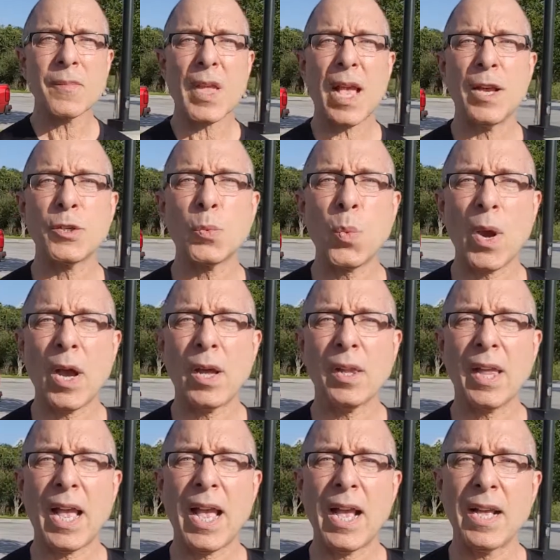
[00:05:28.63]
as
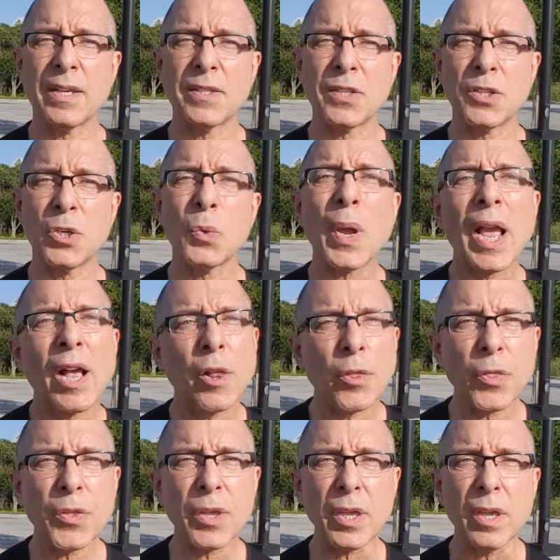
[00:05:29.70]
well as to
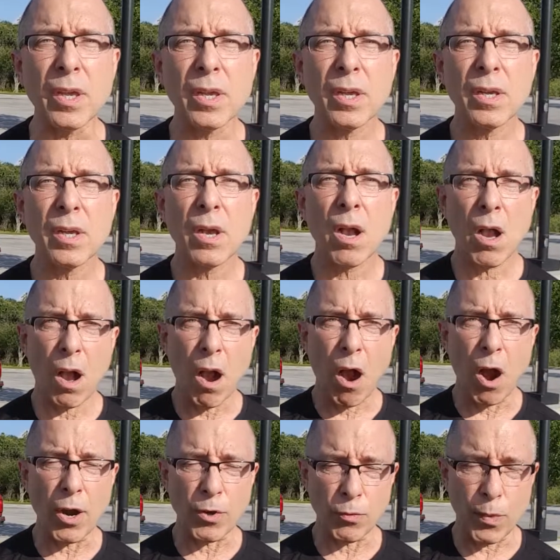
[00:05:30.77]
healthy
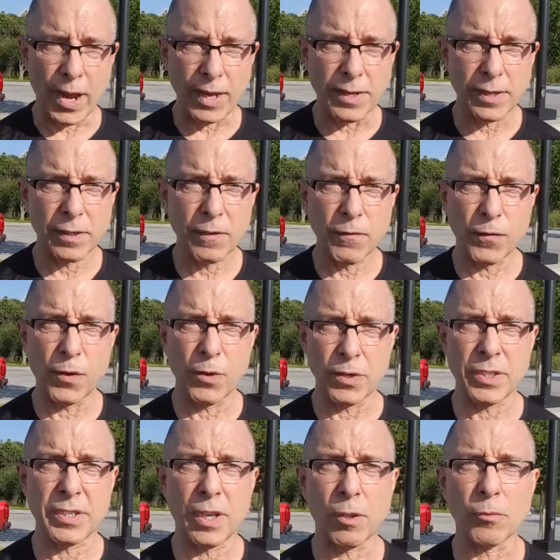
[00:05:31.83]
heart rate for
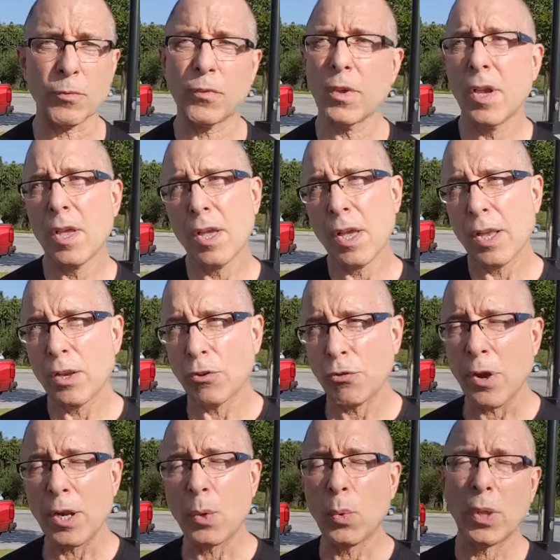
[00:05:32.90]
yourself.
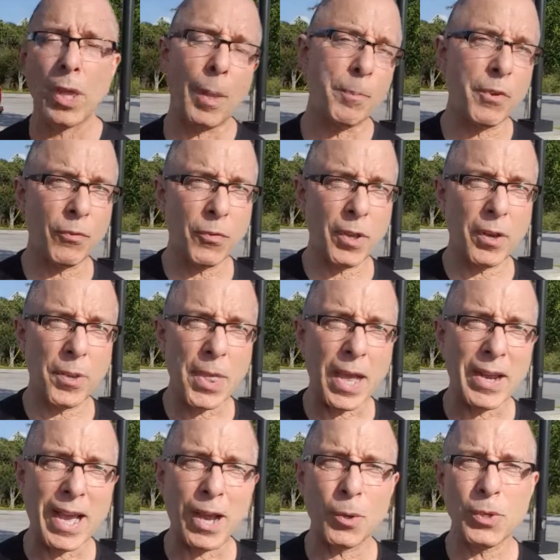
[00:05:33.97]
Trainer will help you figure that
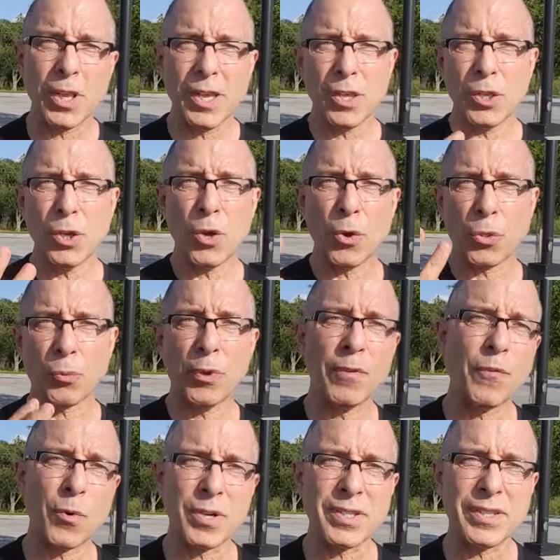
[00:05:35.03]
out. You go 3,
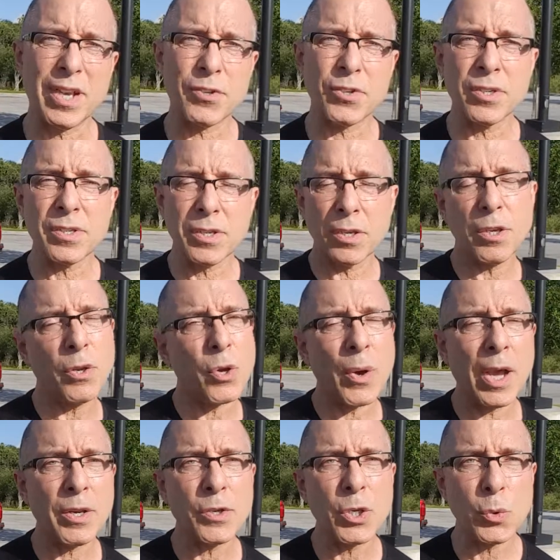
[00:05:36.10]
4 sessions, then you know
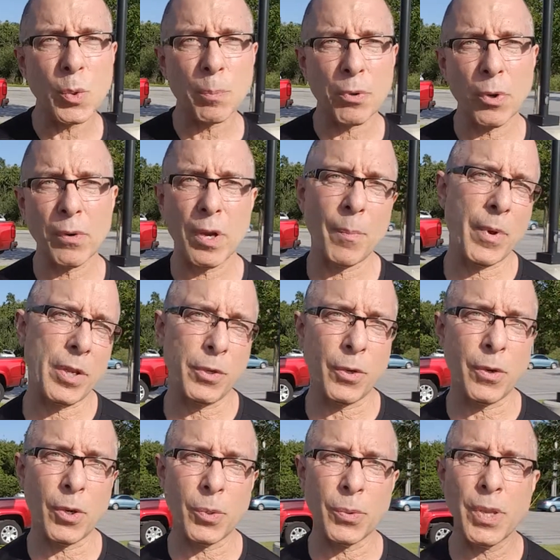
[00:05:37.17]
how to do a program on
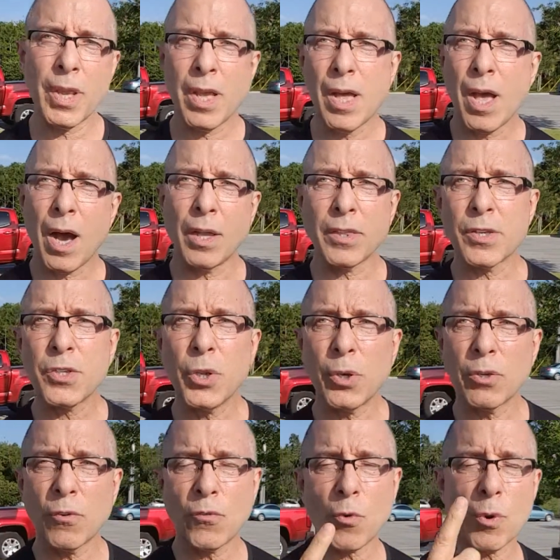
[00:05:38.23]
your own. Unless you
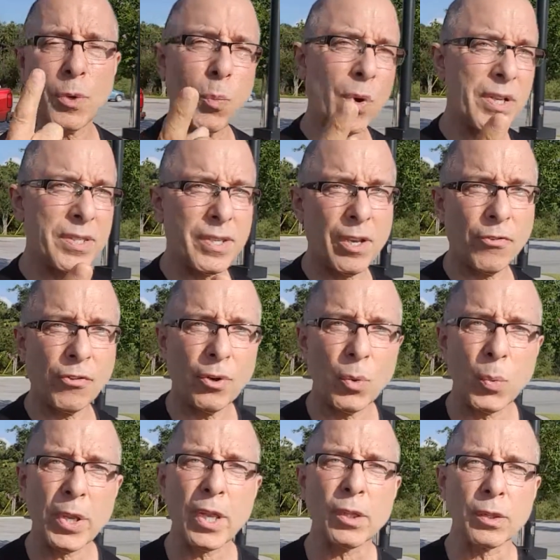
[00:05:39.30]
can afford 1 session a
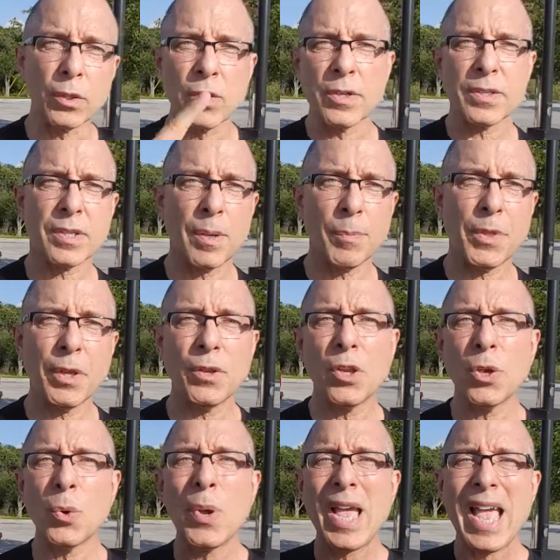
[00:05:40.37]
week, learn something
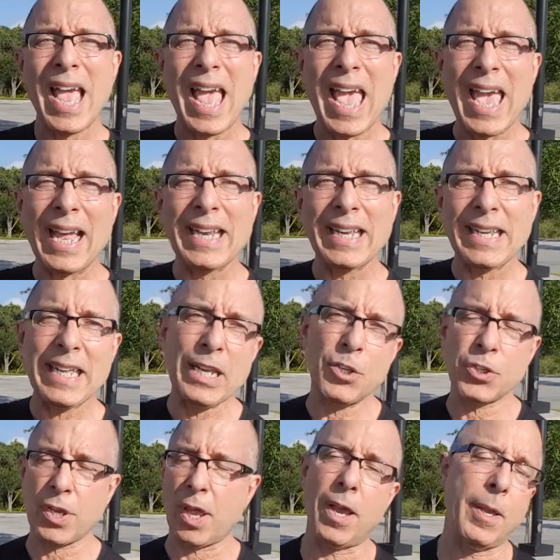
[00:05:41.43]
new, add it each
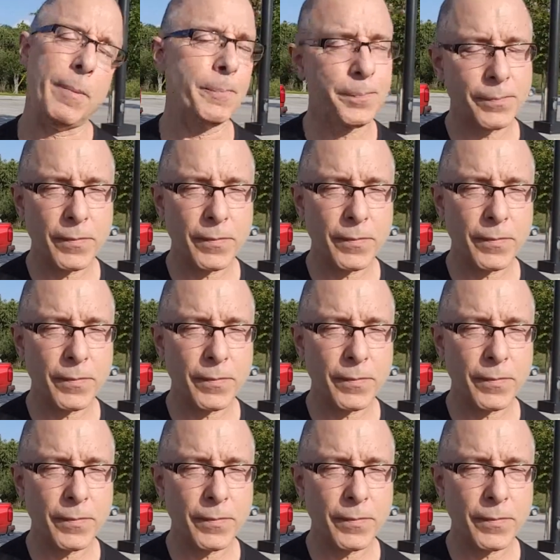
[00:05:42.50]
time.